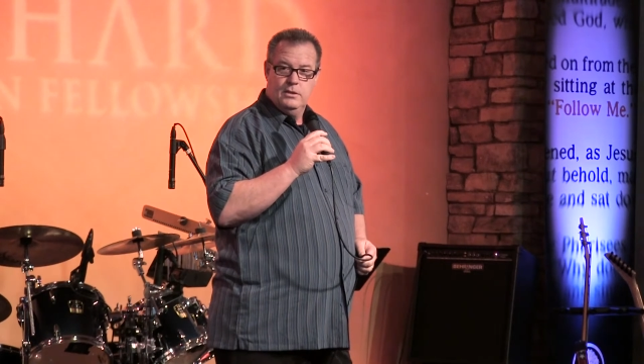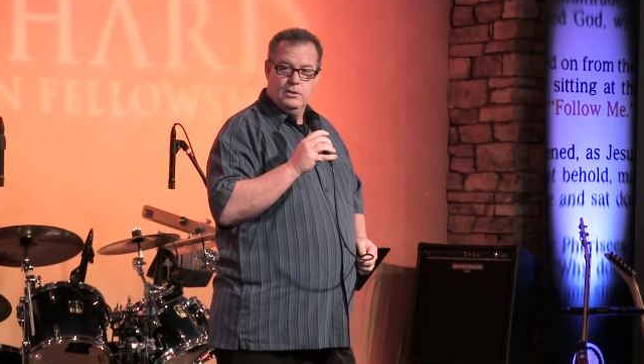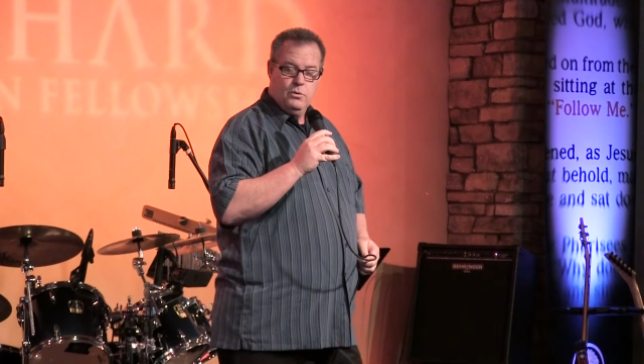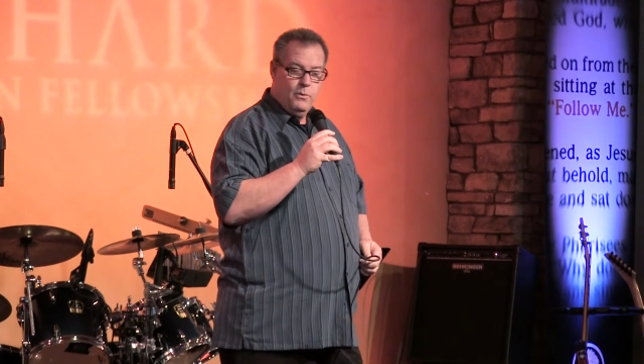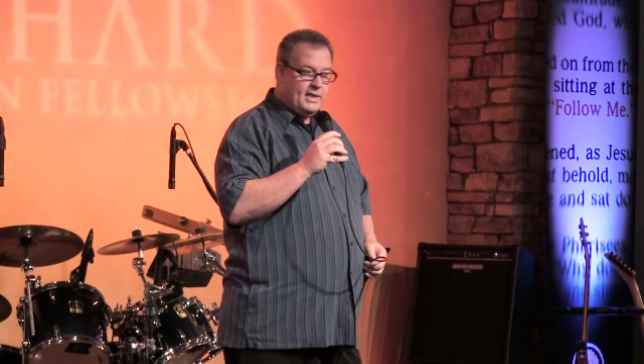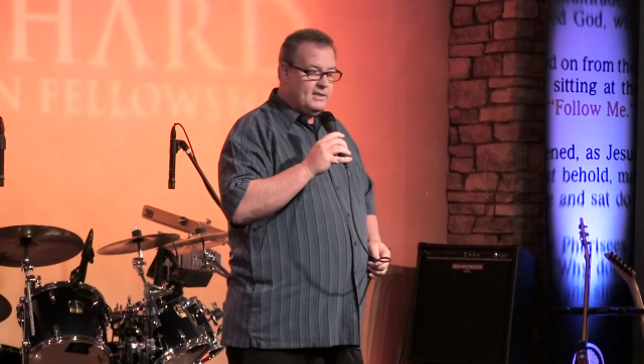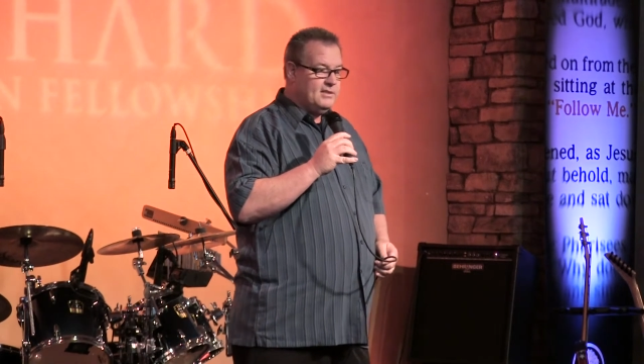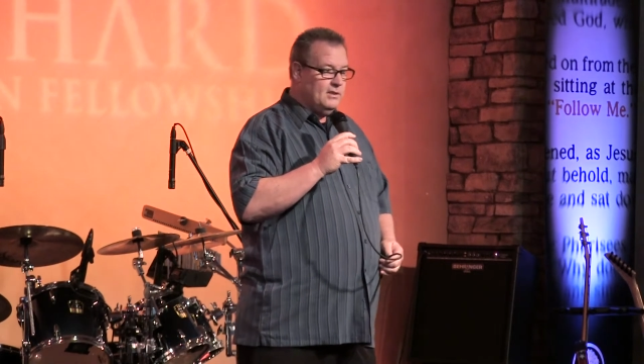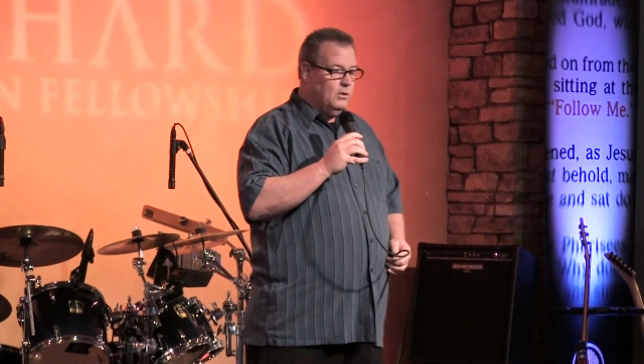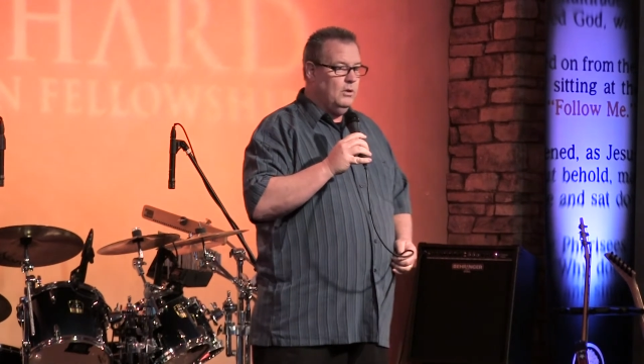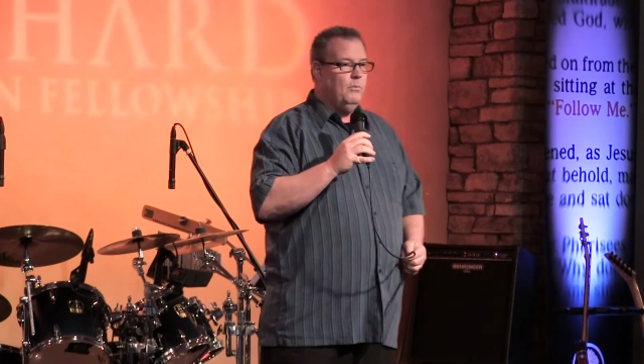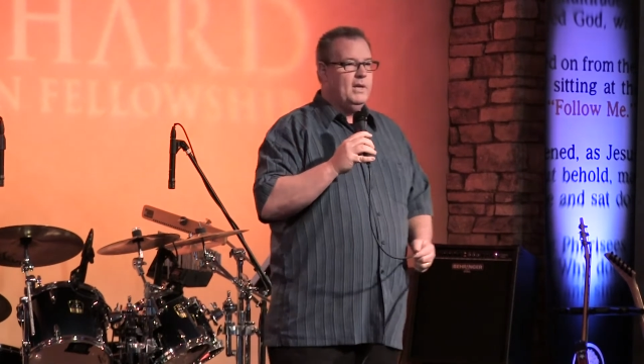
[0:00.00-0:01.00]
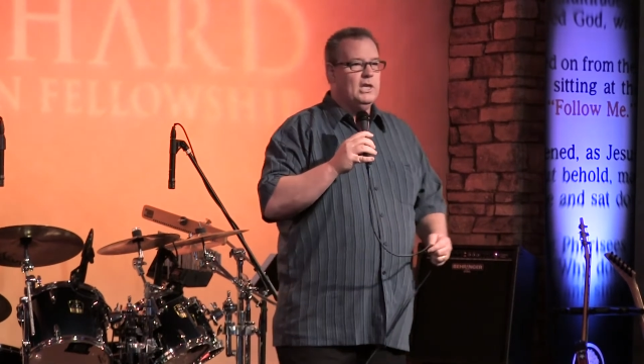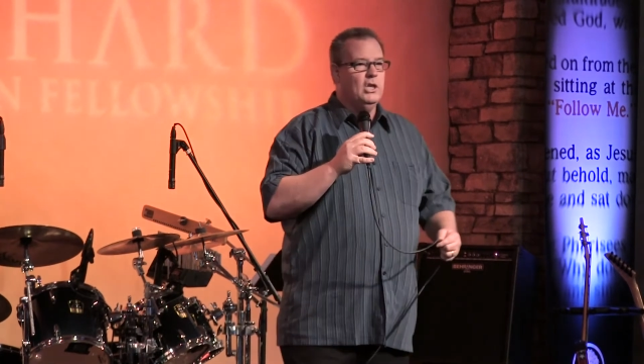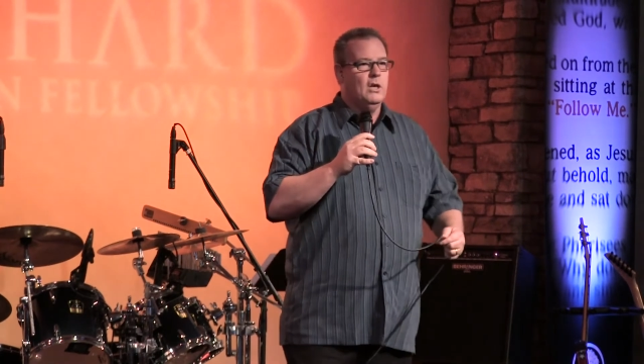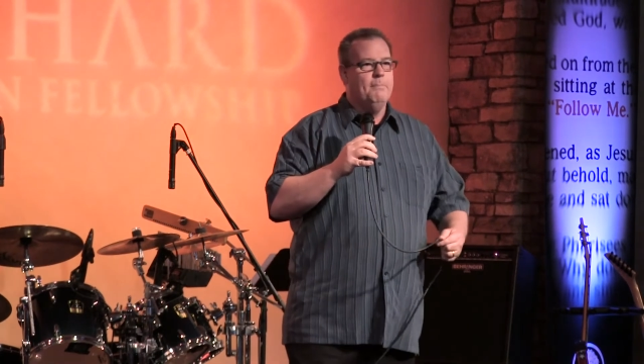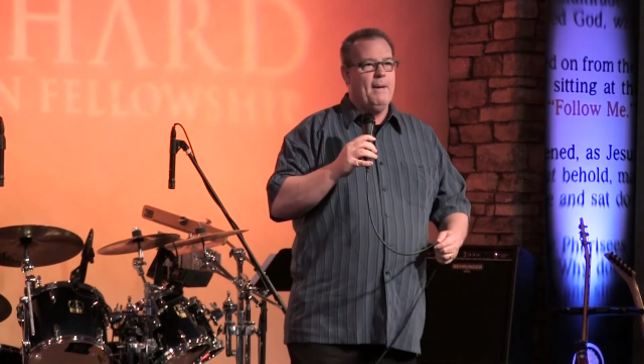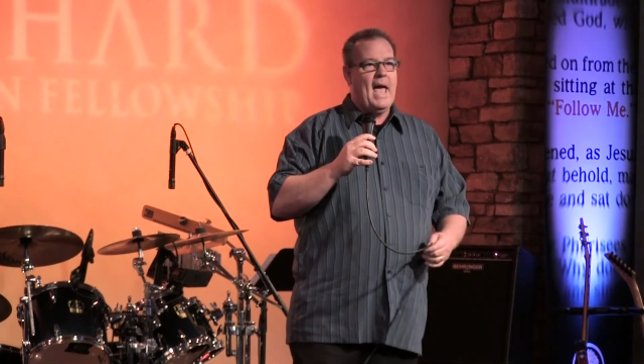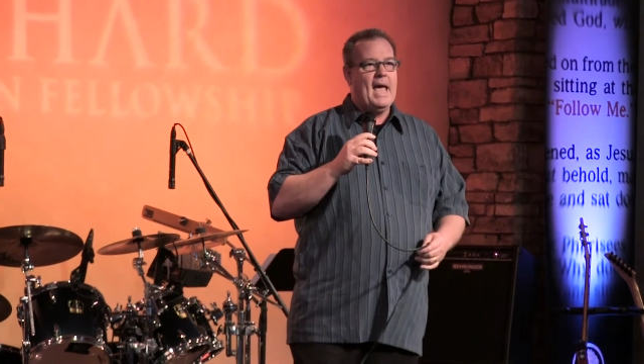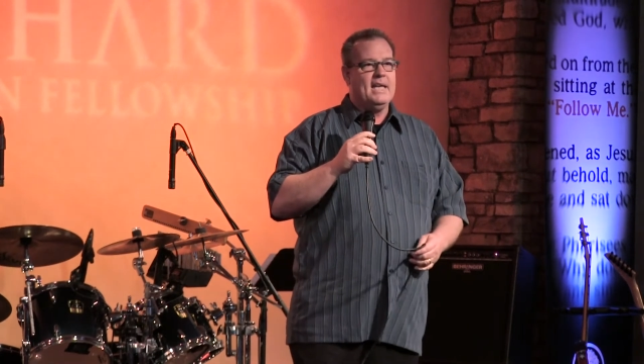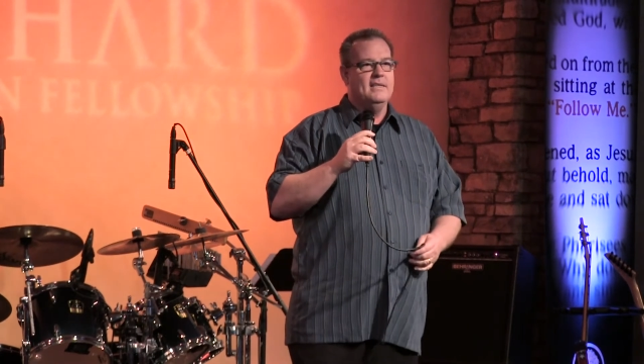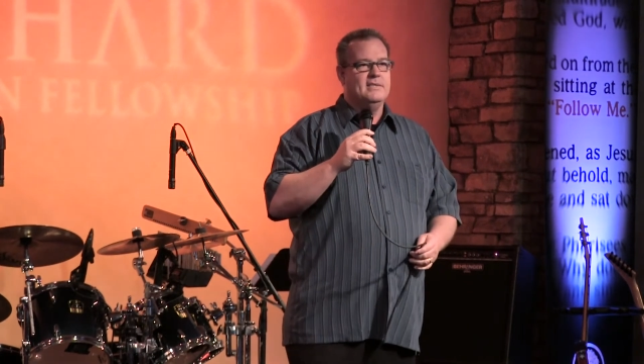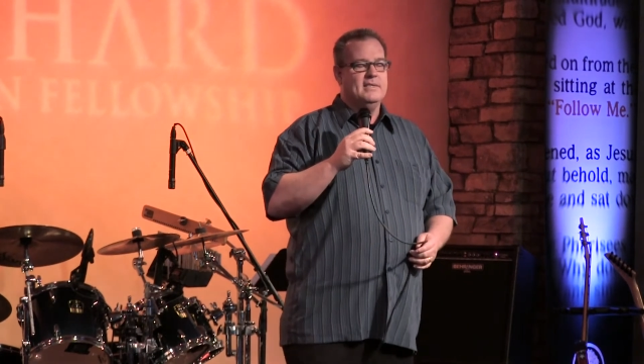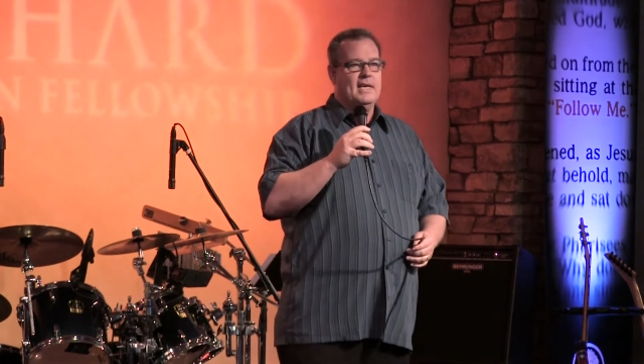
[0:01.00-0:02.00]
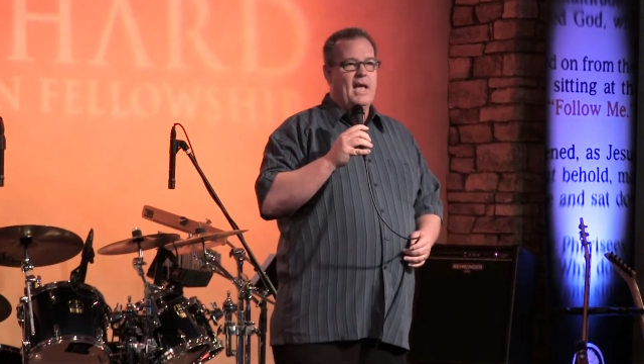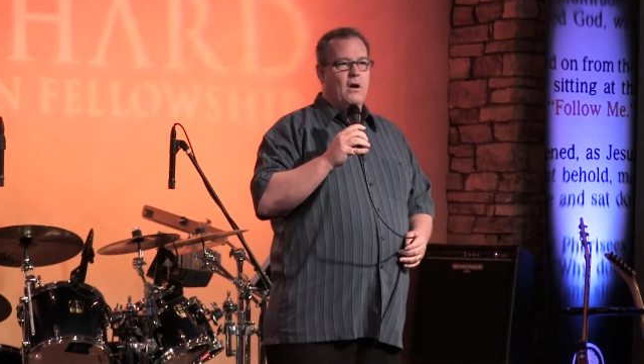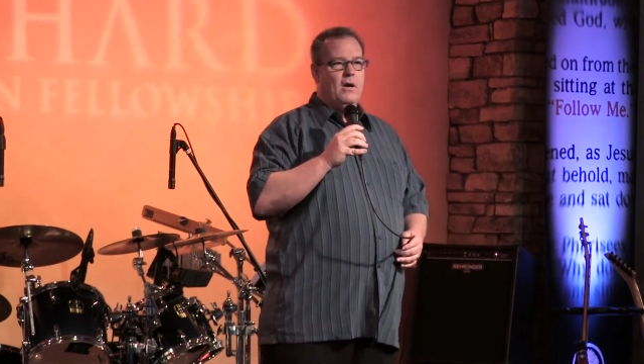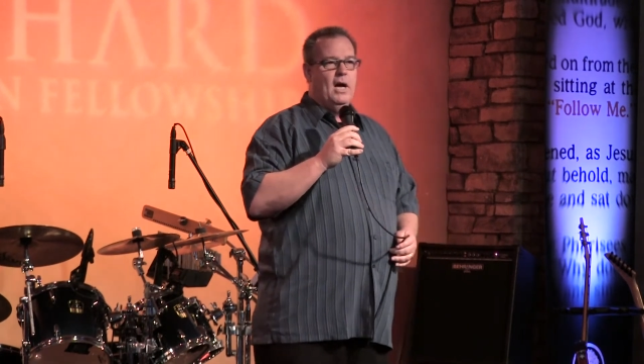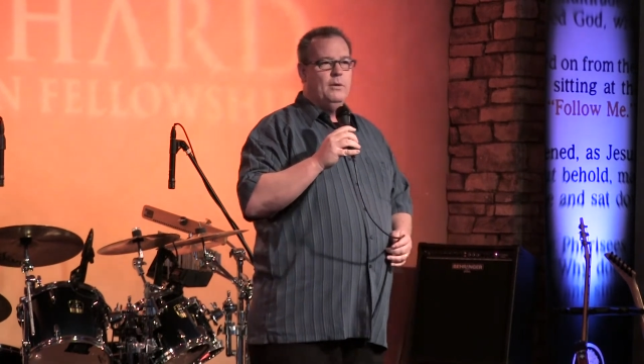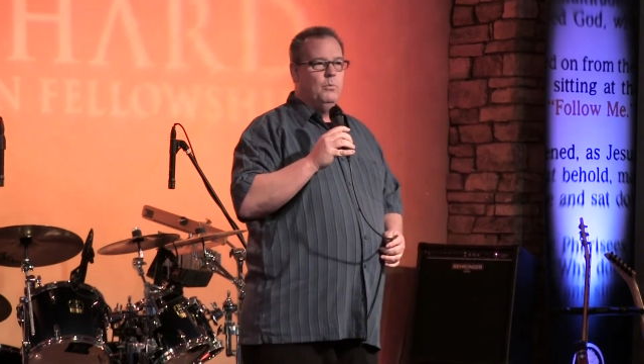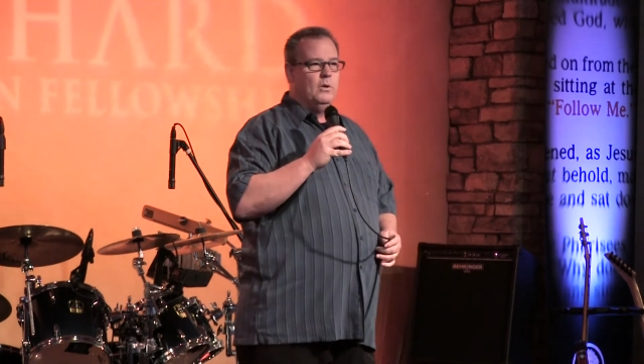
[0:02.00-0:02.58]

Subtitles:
So we can look back and see how God